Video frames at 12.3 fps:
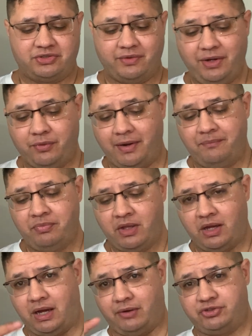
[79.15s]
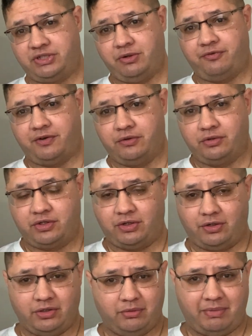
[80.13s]
So anyway, I received a phone
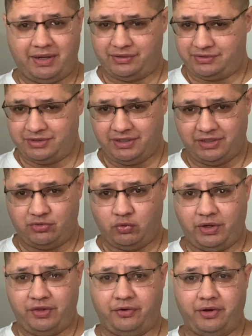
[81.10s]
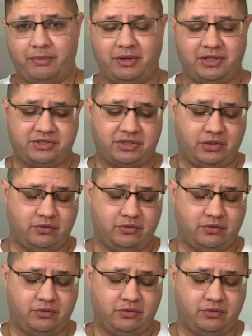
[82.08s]
call about 20, 30 minutes ago.